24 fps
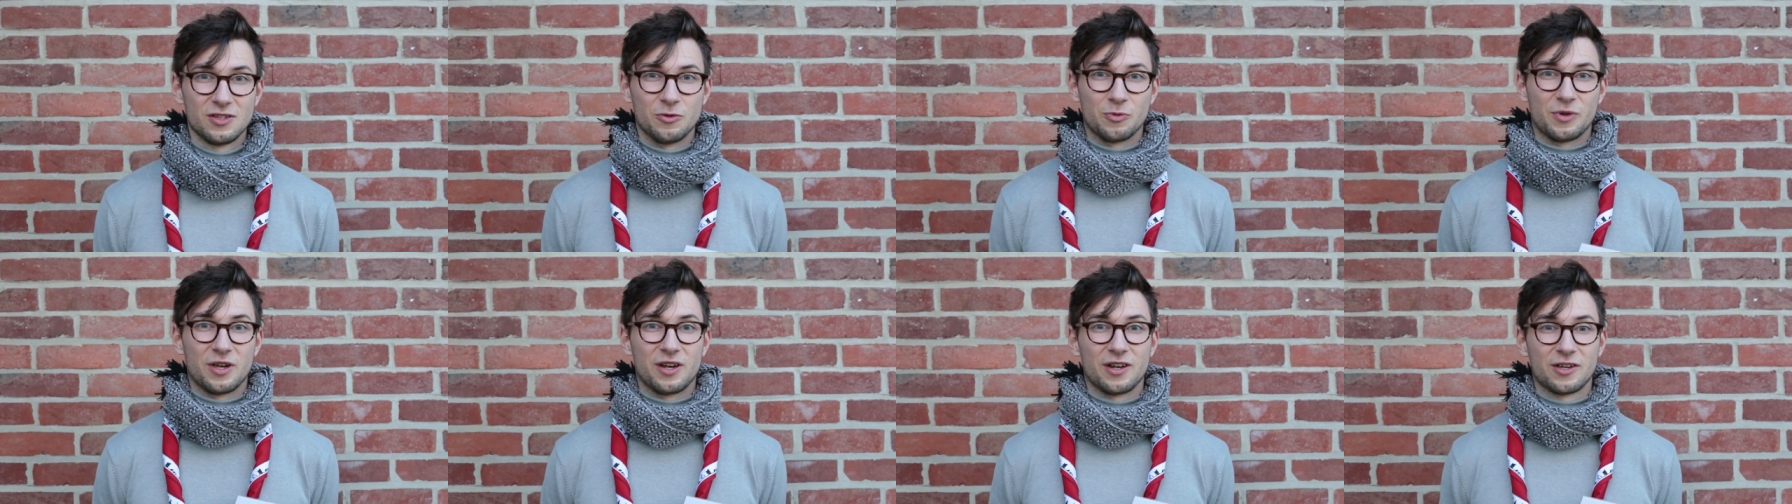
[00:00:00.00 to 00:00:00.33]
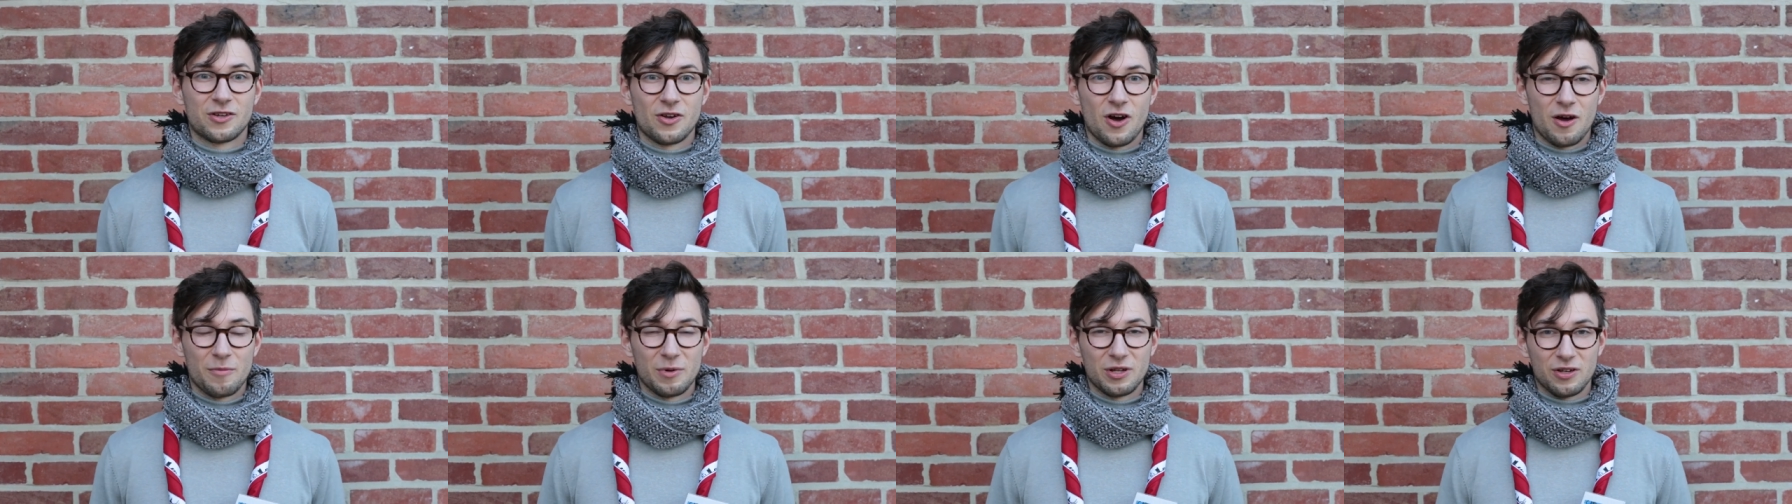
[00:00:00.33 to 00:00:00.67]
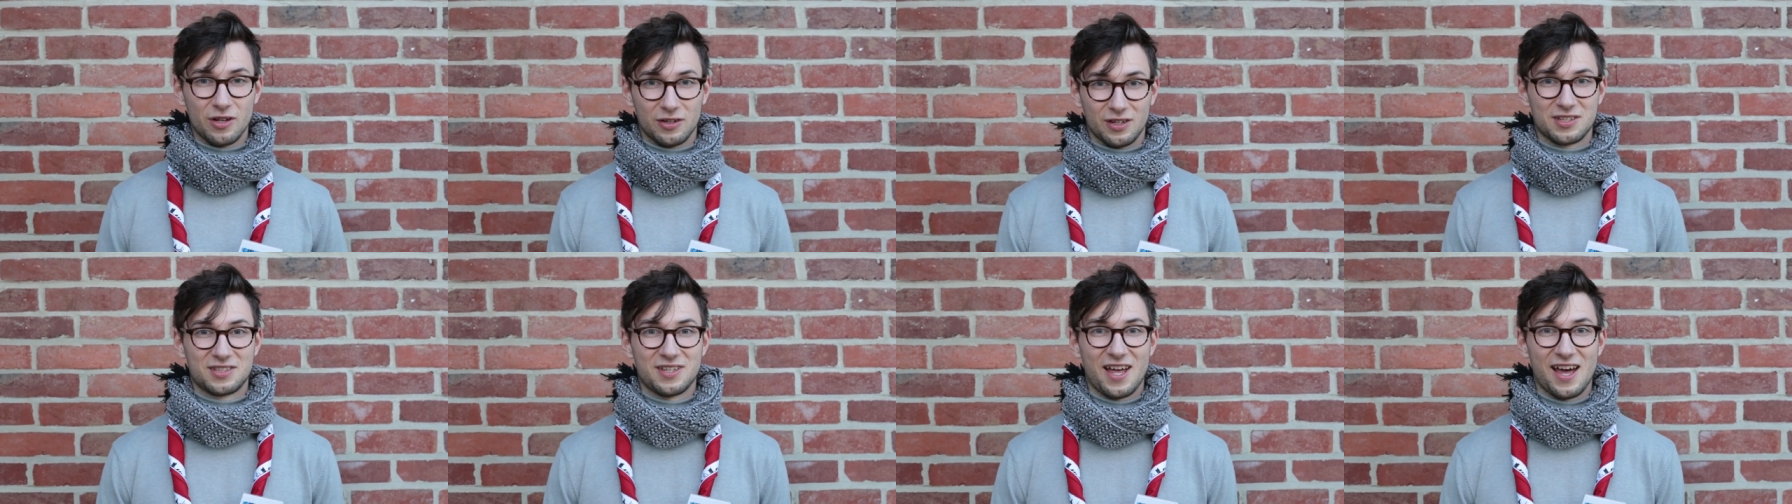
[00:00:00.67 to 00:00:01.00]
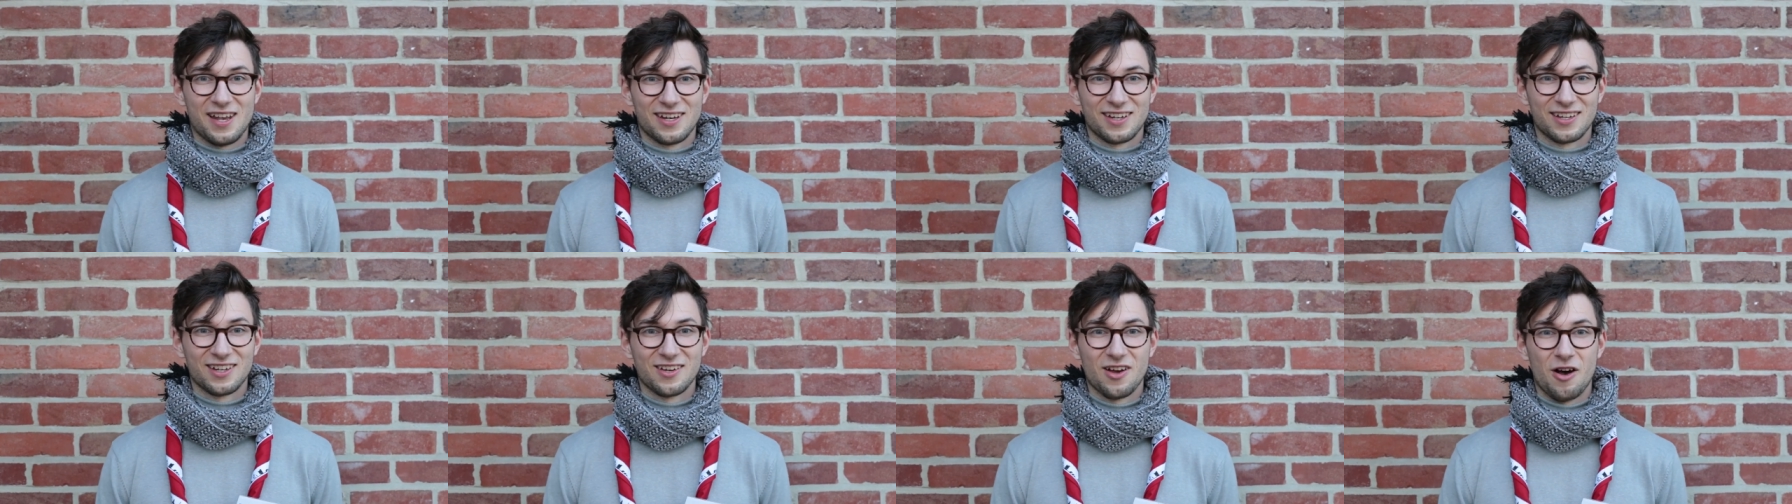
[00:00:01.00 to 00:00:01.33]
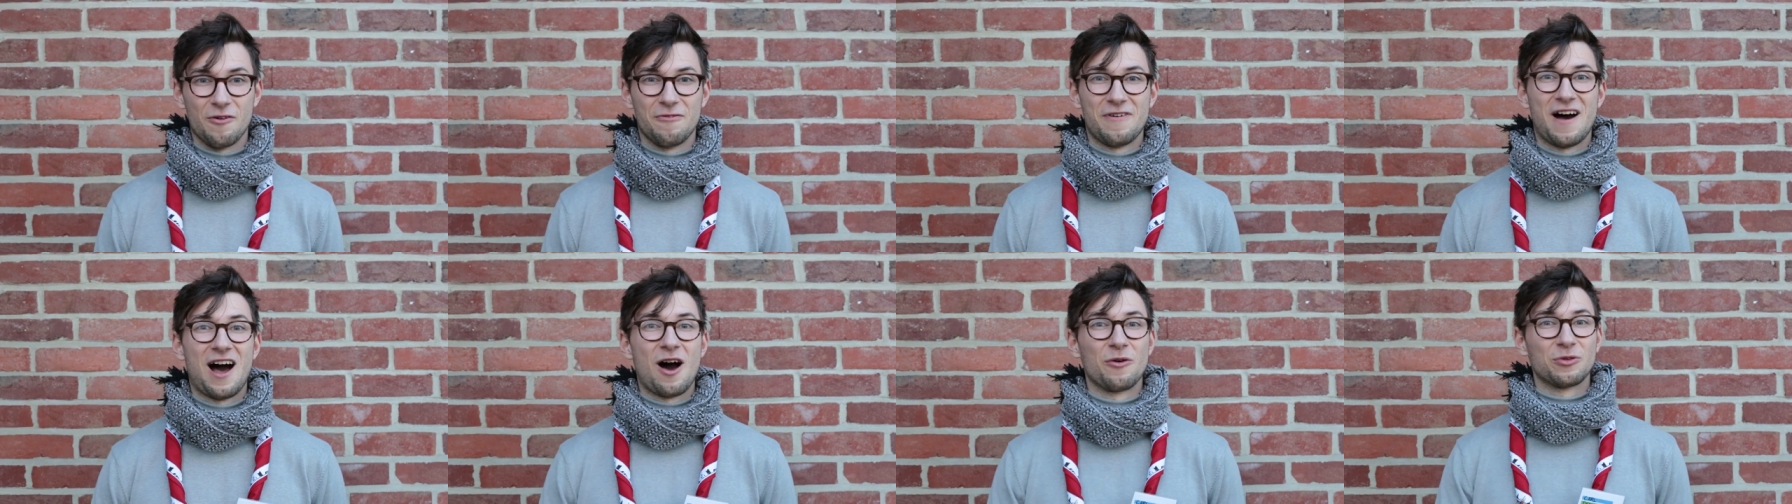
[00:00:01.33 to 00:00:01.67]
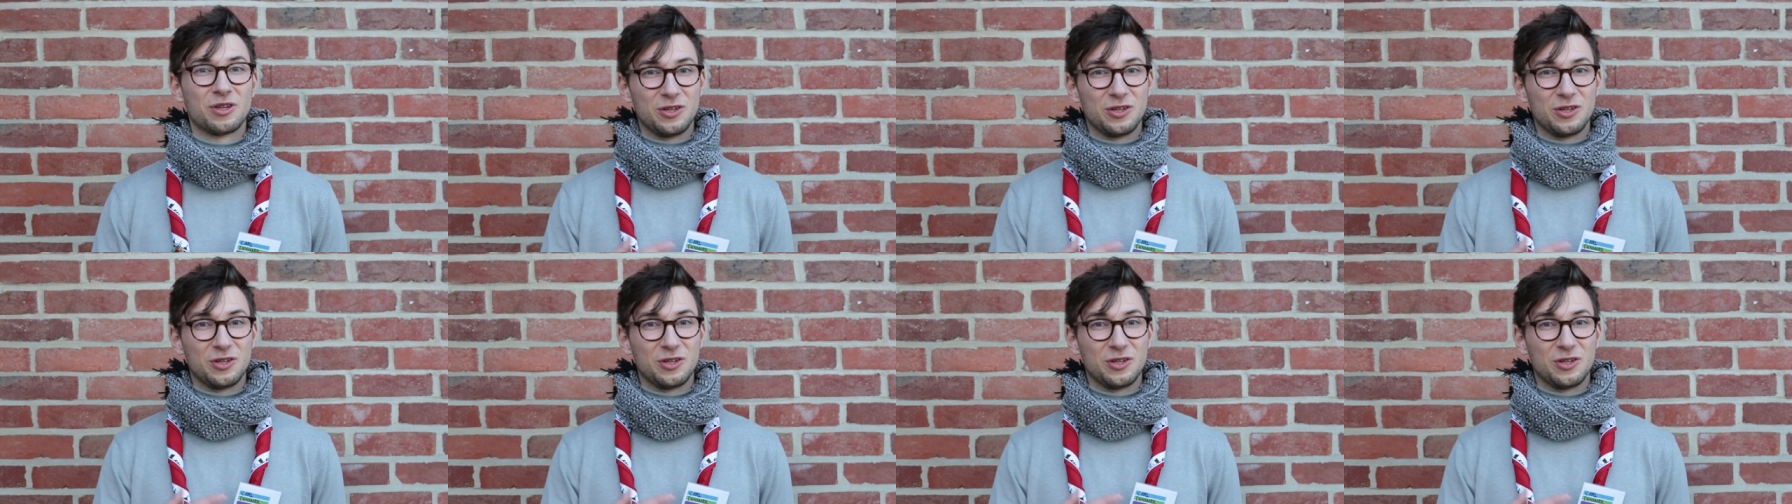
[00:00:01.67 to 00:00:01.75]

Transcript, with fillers: to get a common understanding of how